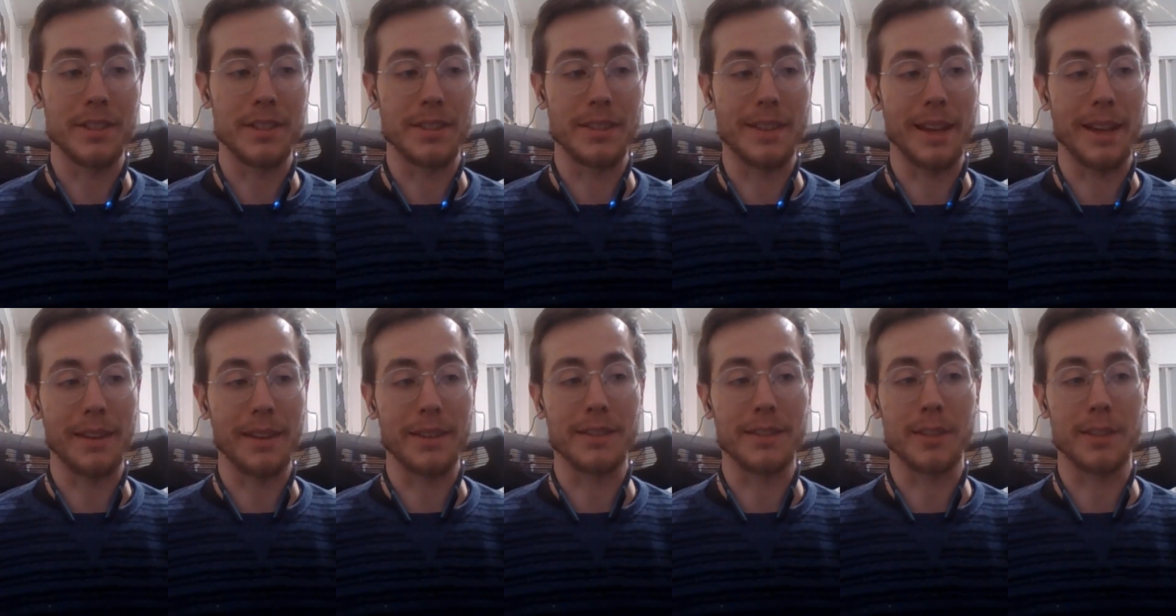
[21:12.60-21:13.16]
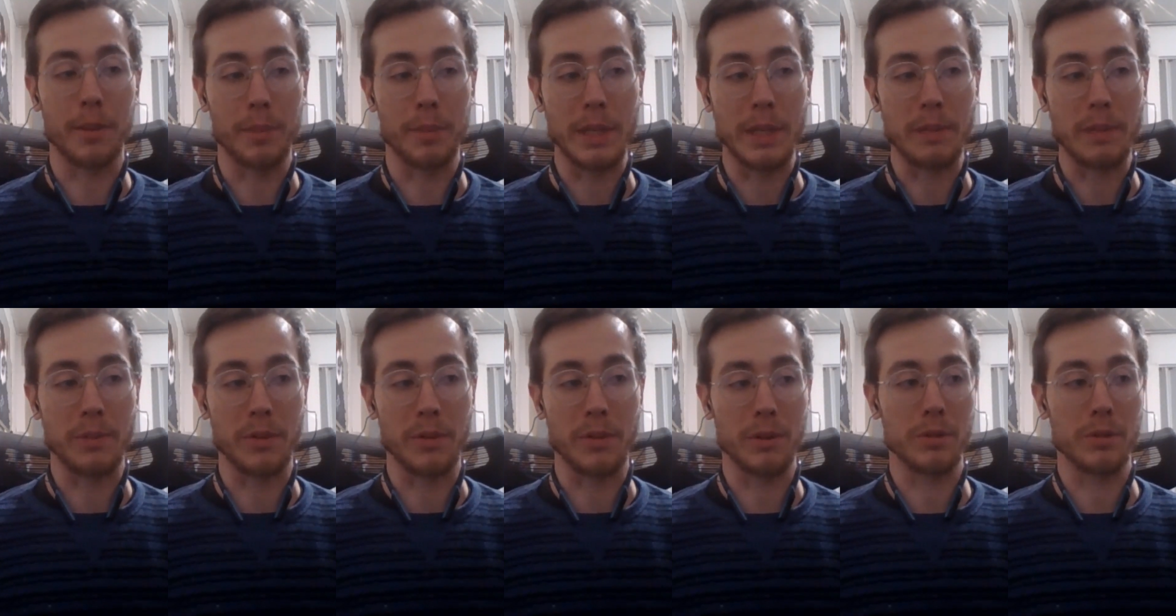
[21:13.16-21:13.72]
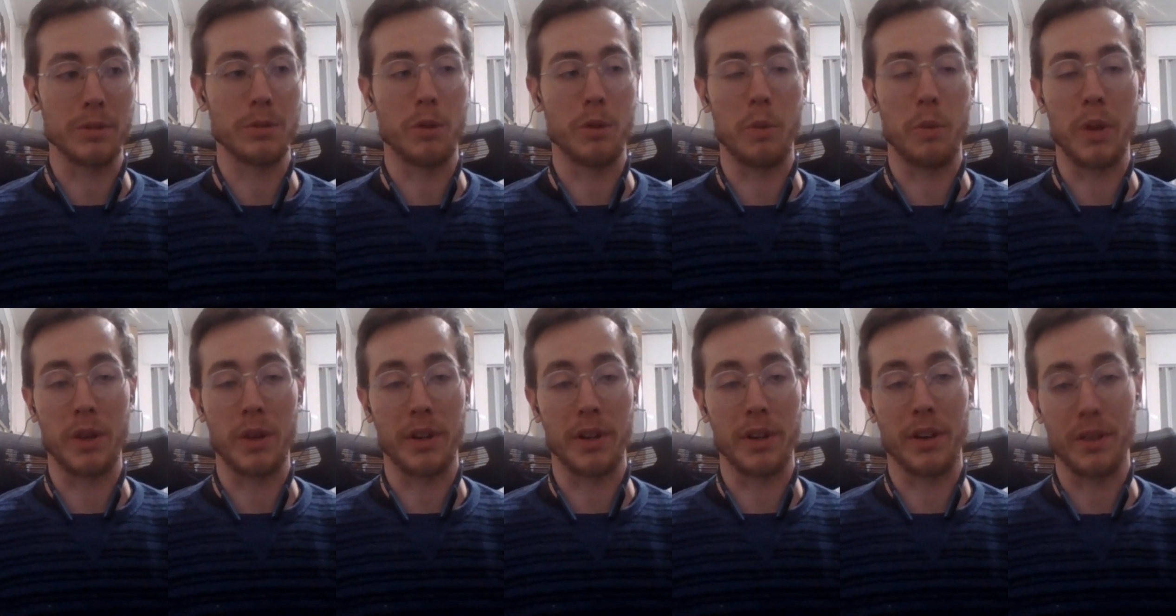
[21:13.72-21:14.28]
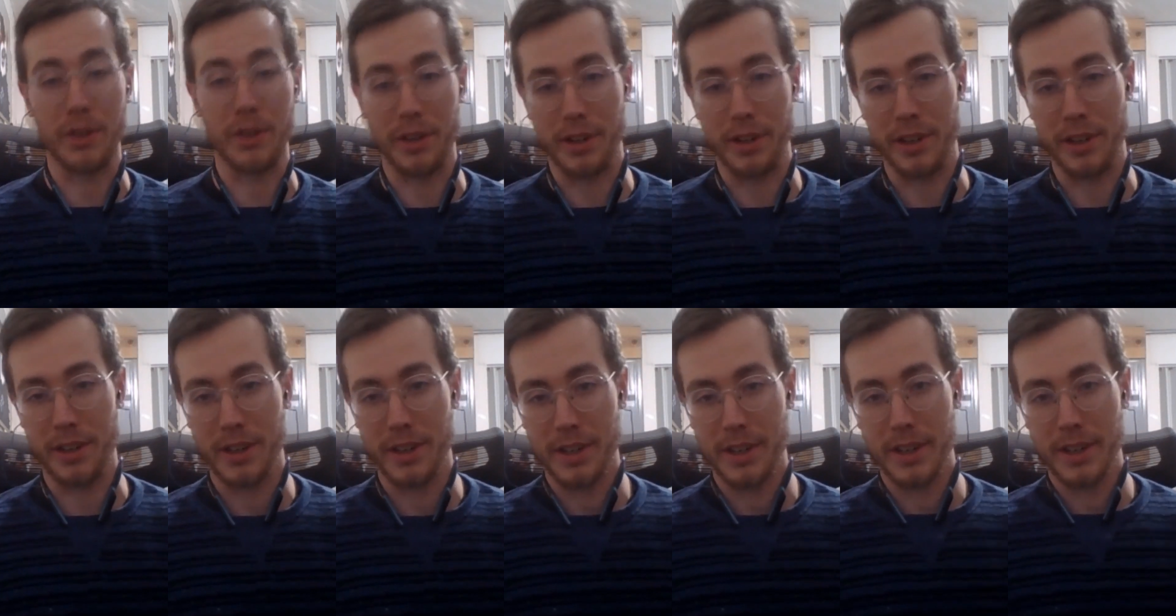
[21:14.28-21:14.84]
teaches at least some people who are willing to
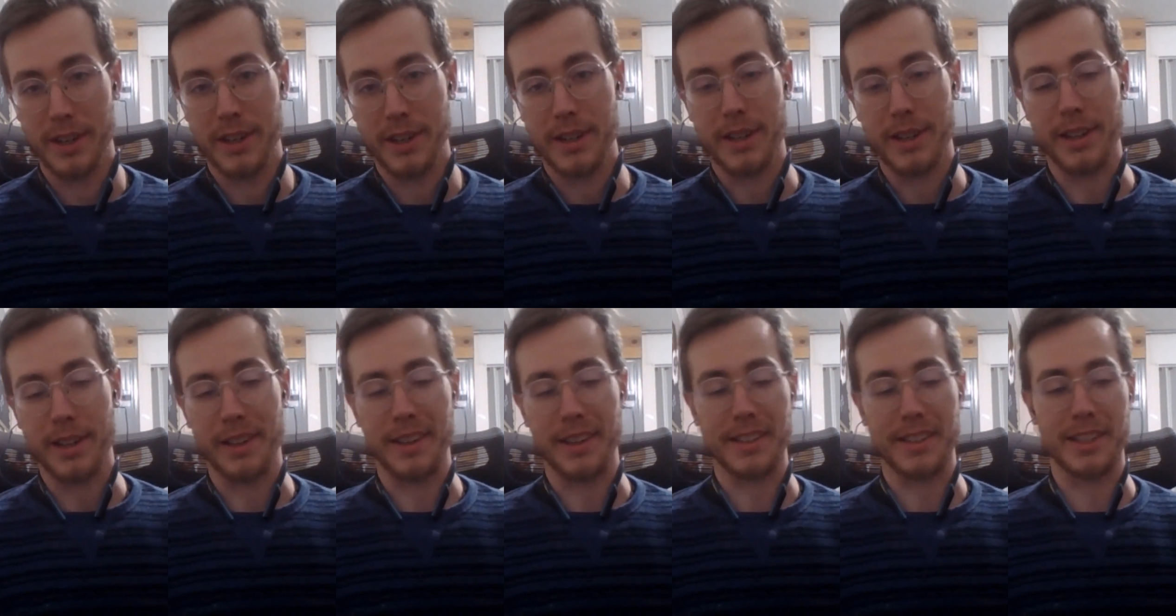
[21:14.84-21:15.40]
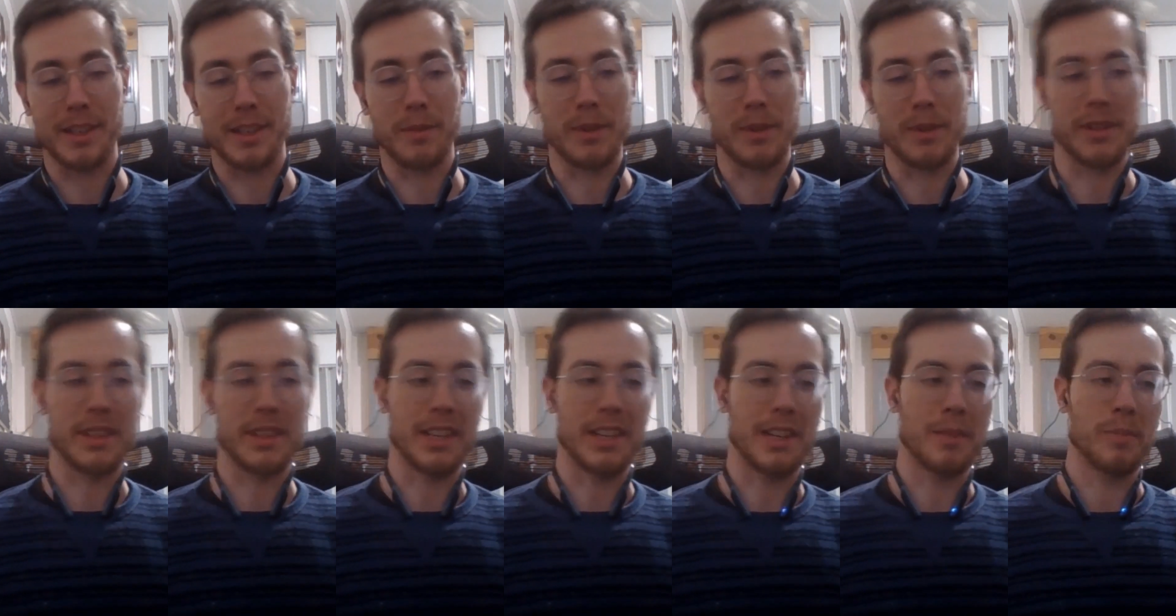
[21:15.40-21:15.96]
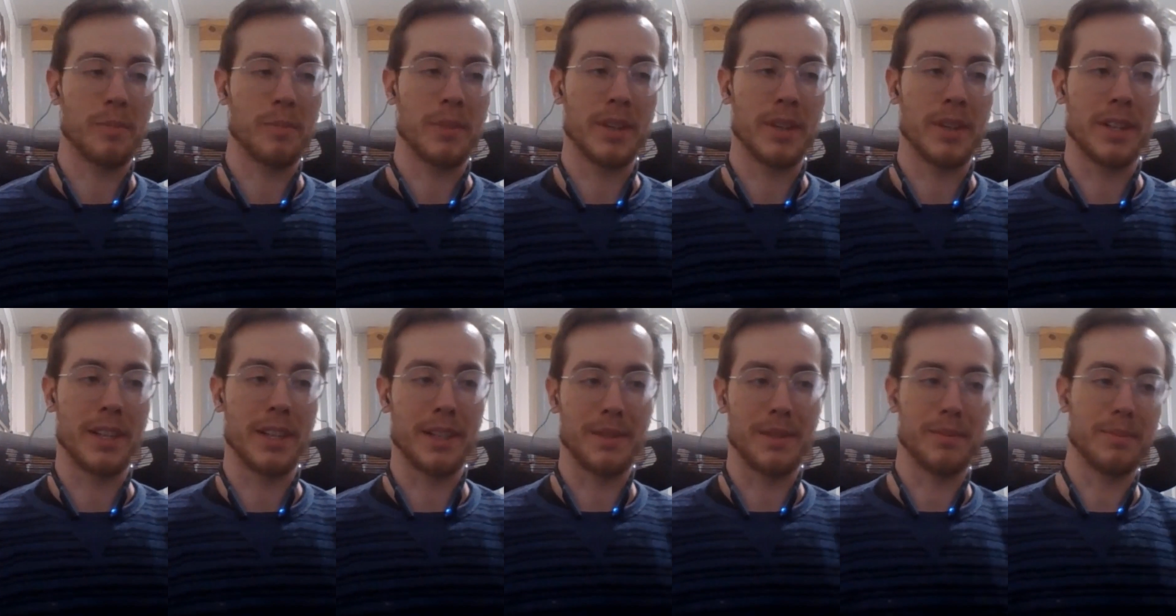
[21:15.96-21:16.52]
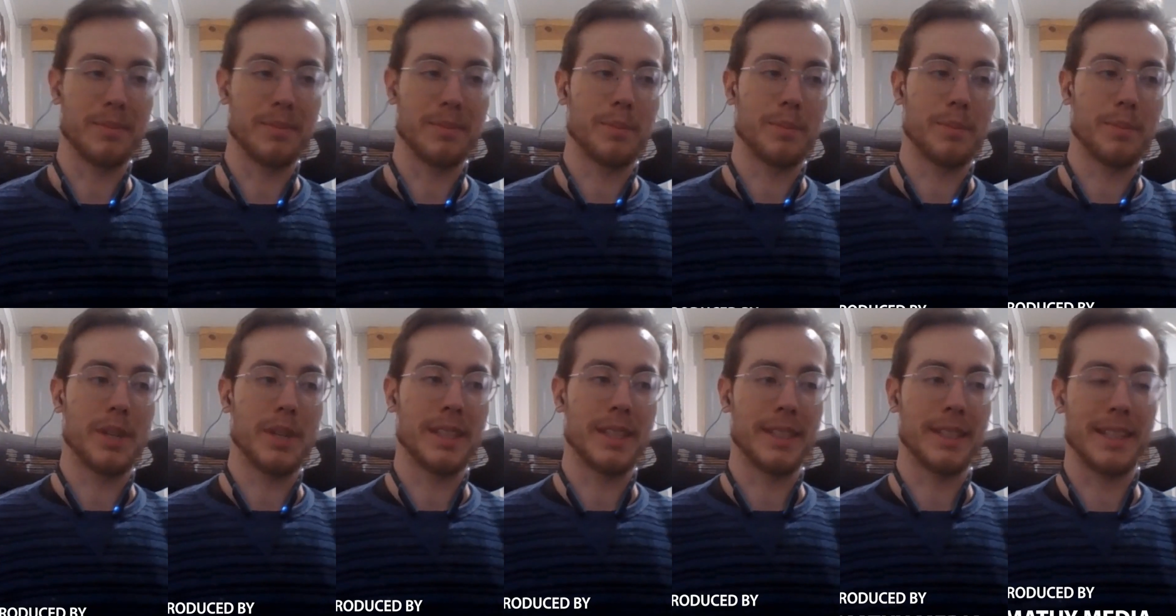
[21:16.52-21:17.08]
learn a lesson about that.
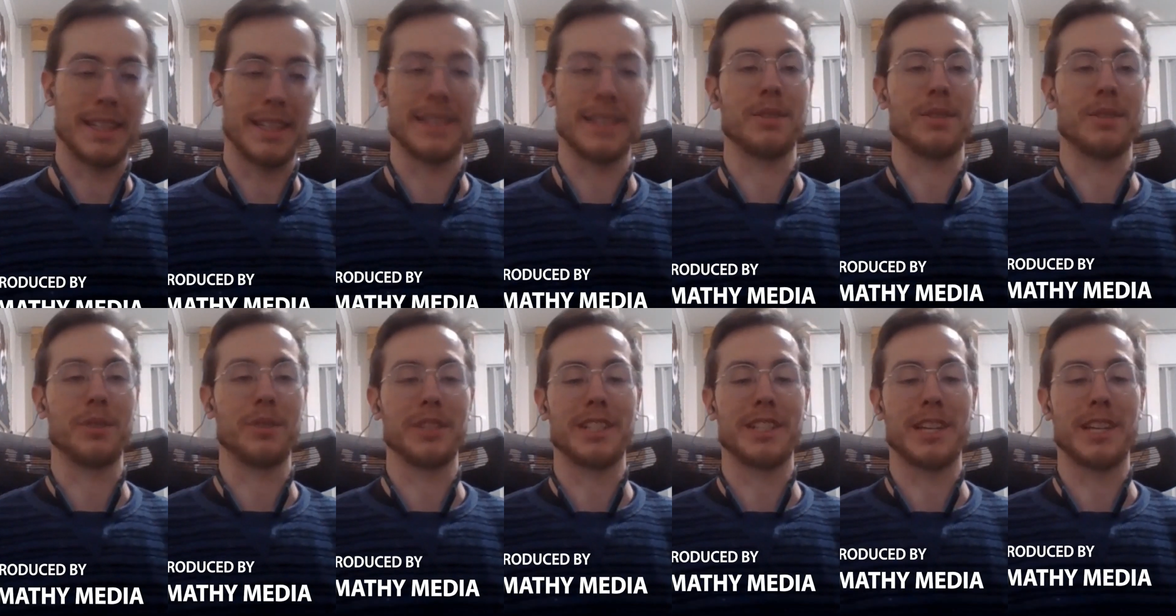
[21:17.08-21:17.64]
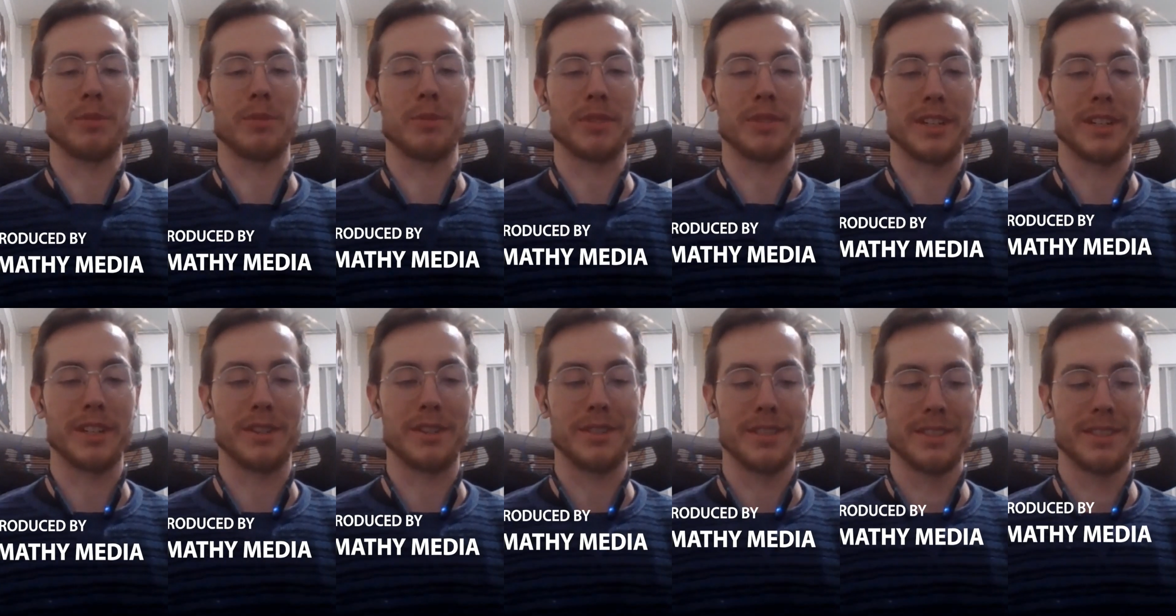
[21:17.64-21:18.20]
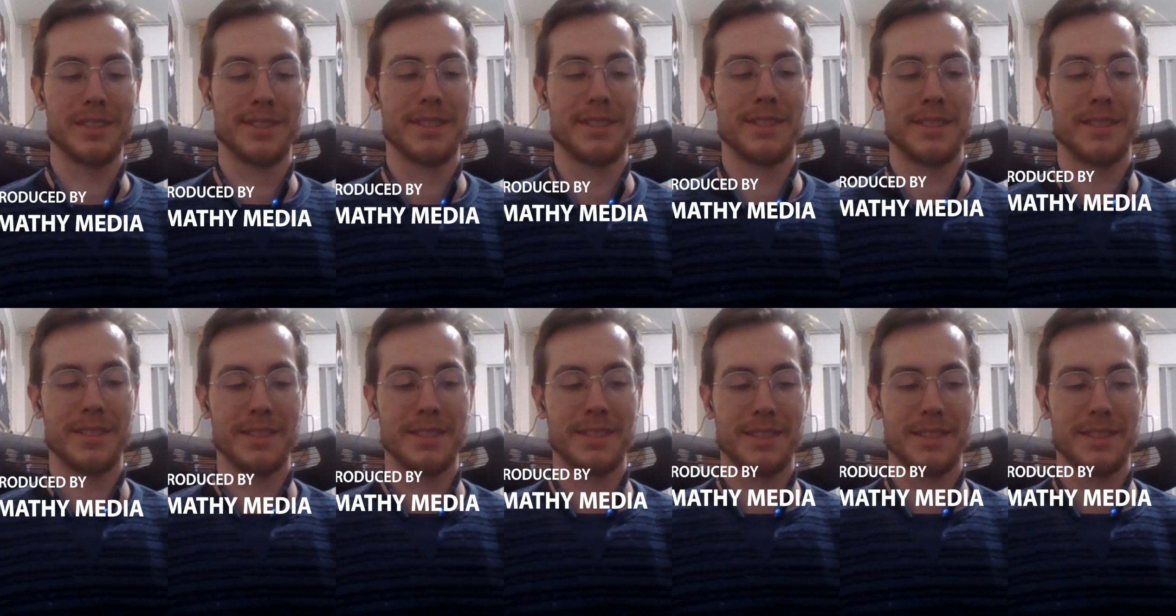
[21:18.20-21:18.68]
But yeah, only time will tell.